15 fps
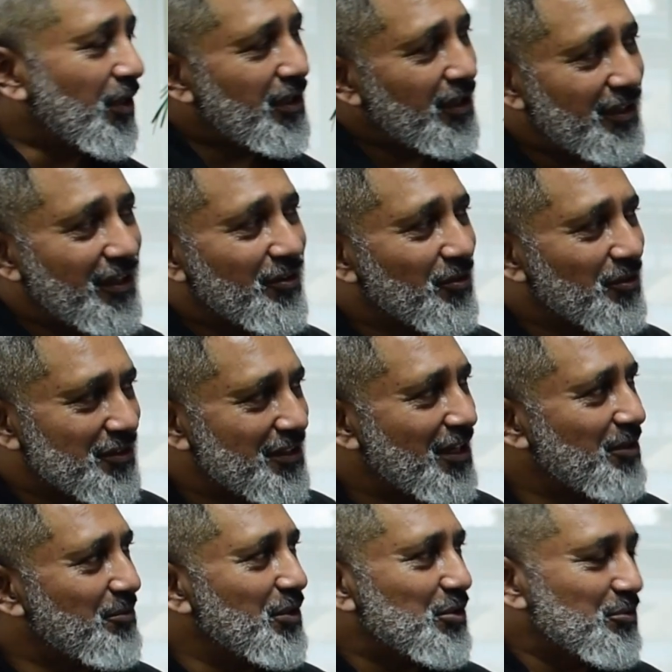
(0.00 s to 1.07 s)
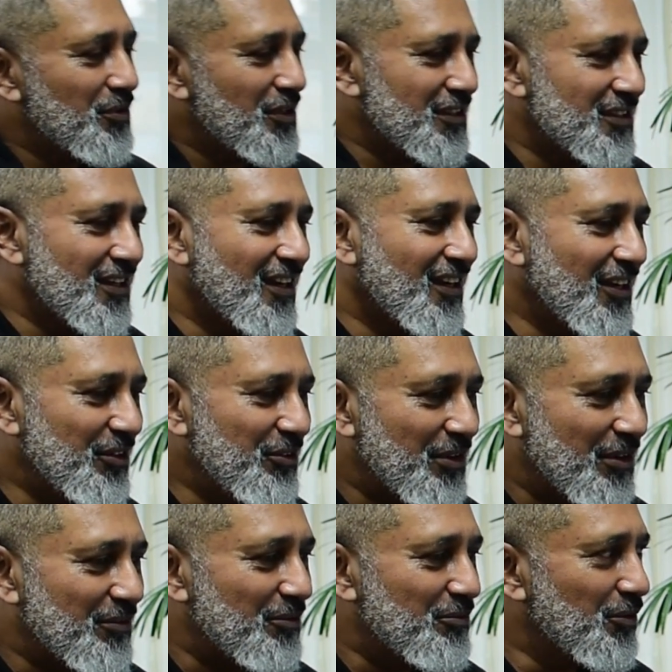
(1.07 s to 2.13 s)
But he did not state which ones you
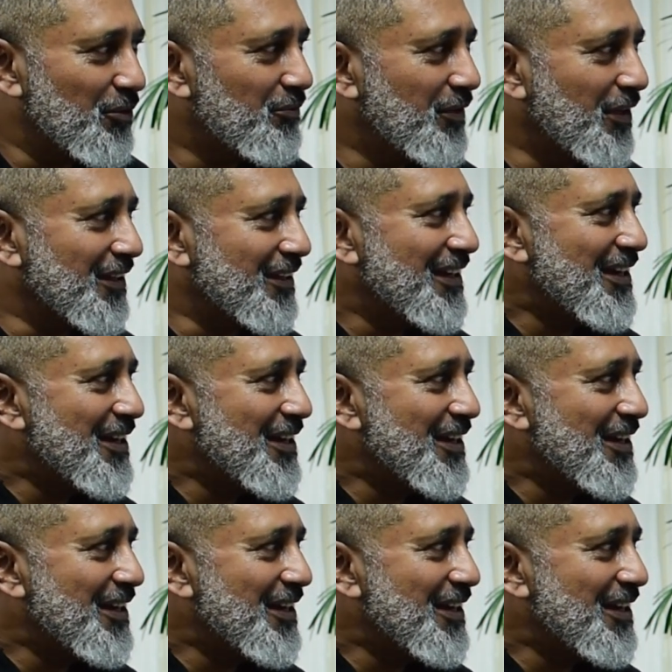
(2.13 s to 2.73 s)
haven't fulfilled.